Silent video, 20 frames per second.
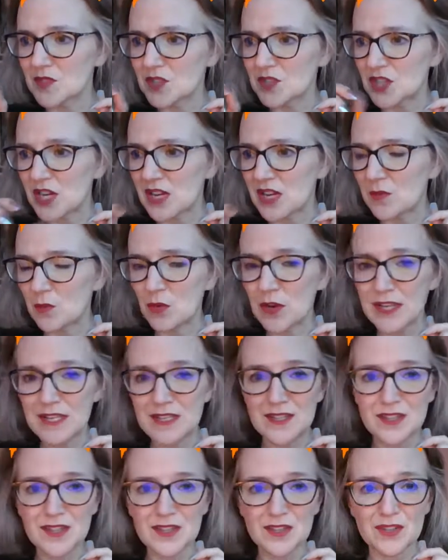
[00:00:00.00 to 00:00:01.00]
cha-
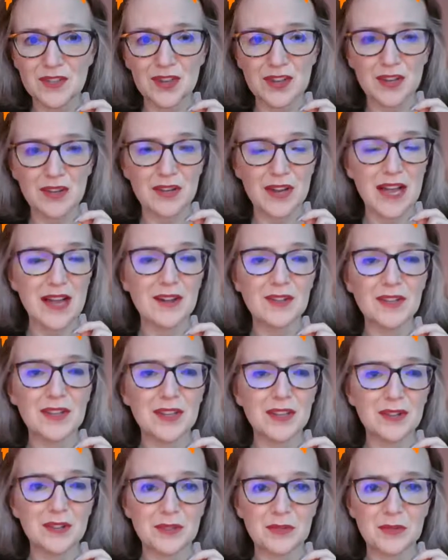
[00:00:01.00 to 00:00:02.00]
wind uh,
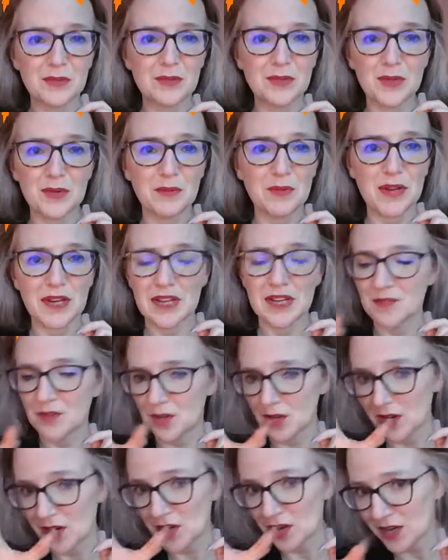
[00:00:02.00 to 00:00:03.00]
howling through the
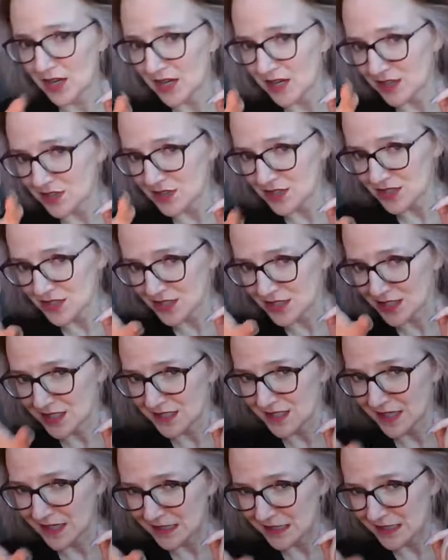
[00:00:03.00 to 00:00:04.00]
whatever. Okay, I'll just
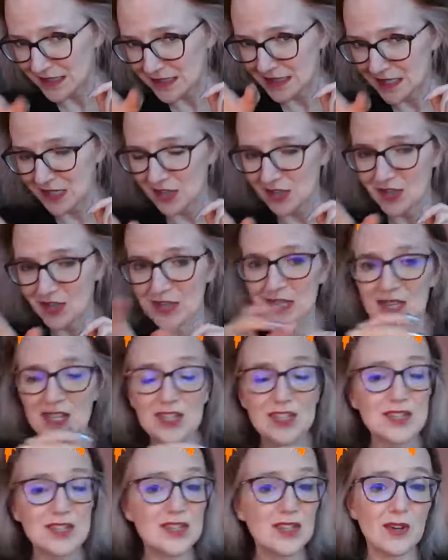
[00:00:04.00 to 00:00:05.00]
stick that there.
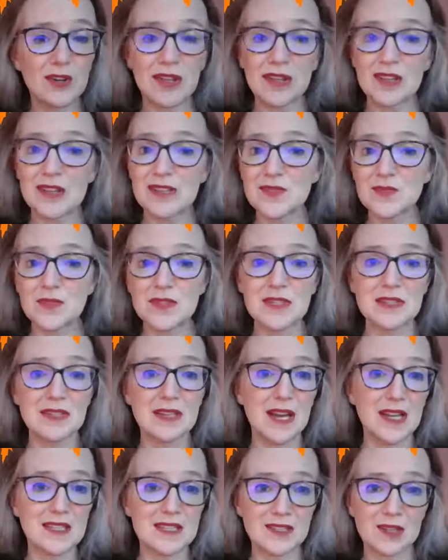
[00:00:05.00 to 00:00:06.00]
Mm-hmm. So this was
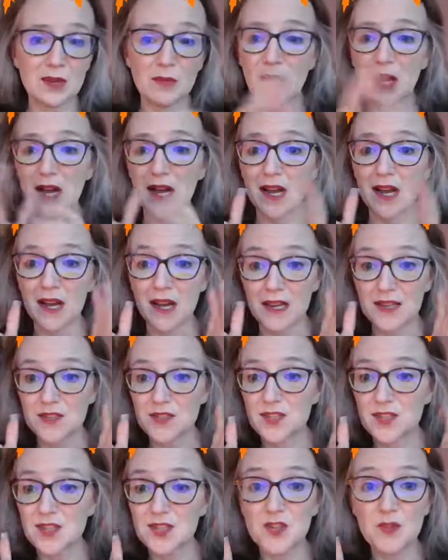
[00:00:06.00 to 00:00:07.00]
not some
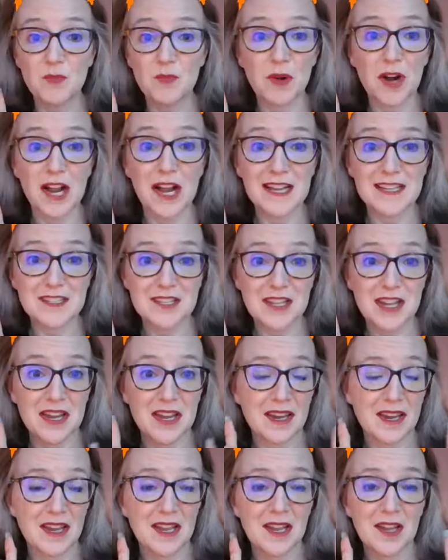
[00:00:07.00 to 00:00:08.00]
high, super high
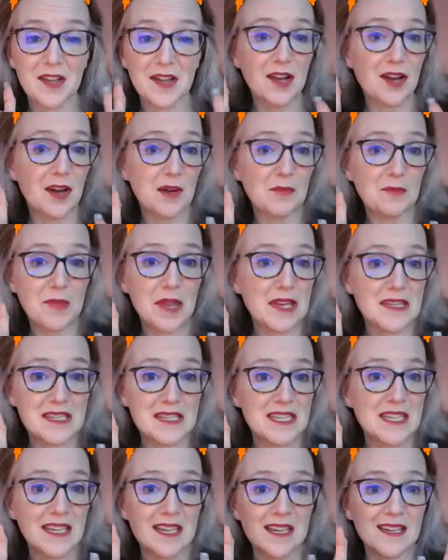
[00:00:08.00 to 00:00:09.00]
tech,
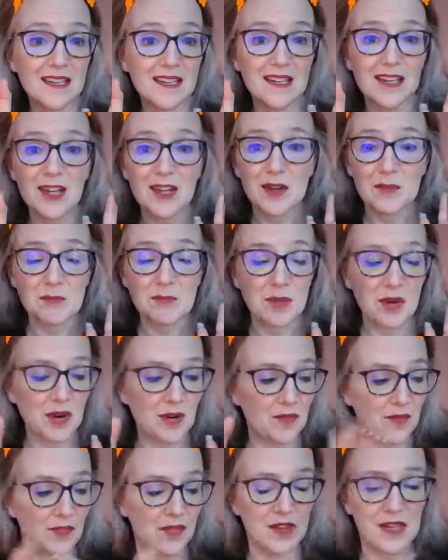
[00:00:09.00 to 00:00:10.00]
amazing,
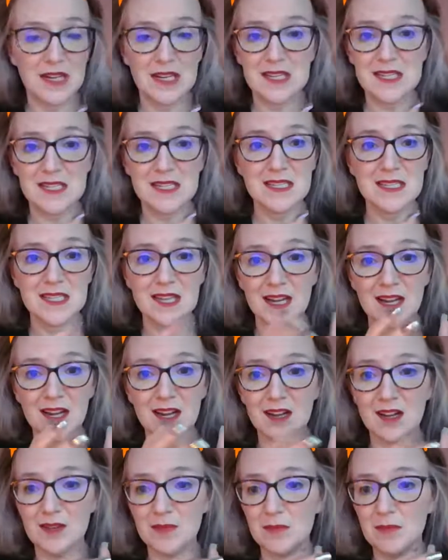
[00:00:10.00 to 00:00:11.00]
perfect
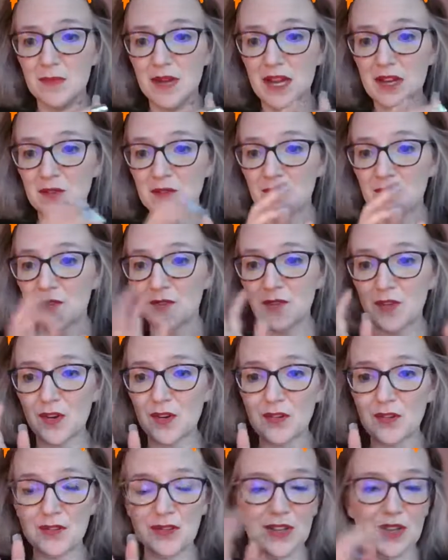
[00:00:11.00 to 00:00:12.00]
uh,
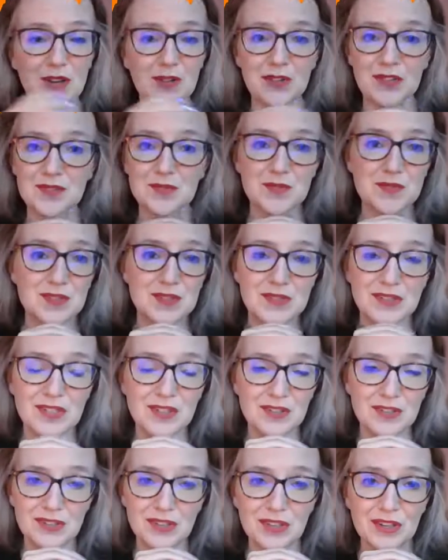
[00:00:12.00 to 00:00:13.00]
microphone. No, this was
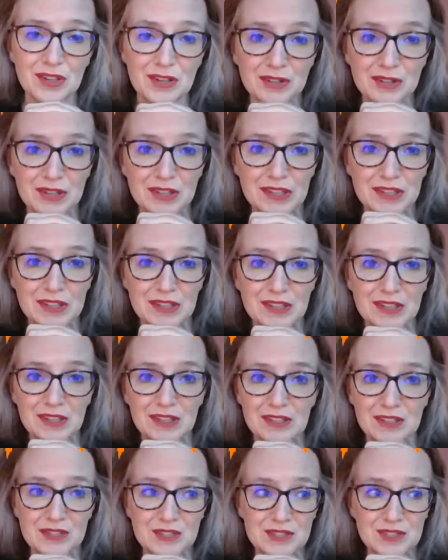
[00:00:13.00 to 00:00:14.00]
years ago, and
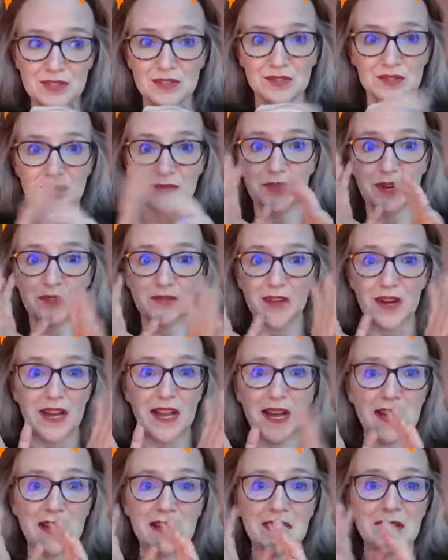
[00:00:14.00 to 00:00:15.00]
I just used whatever I
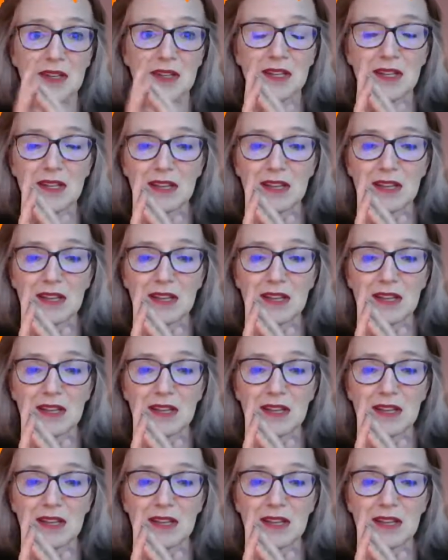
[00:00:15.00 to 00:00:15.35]
had,